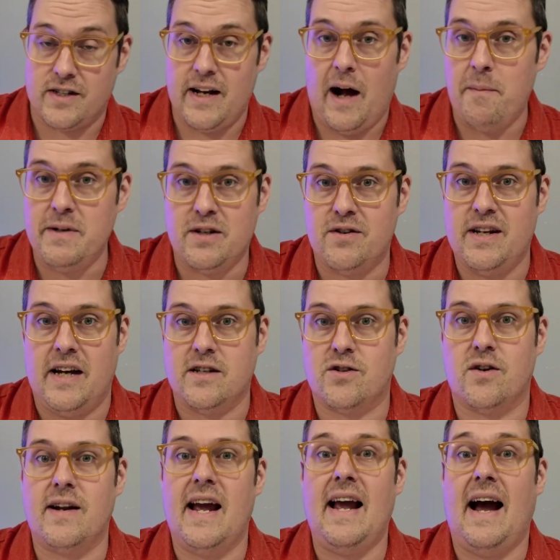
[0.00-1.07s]
And up until
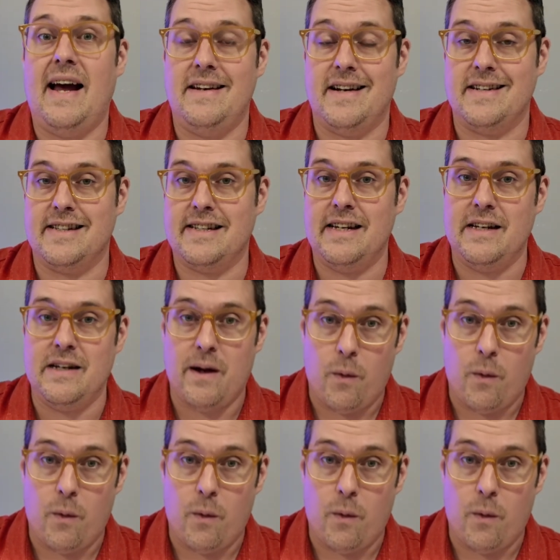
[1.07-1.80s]
yesterday, I had not seen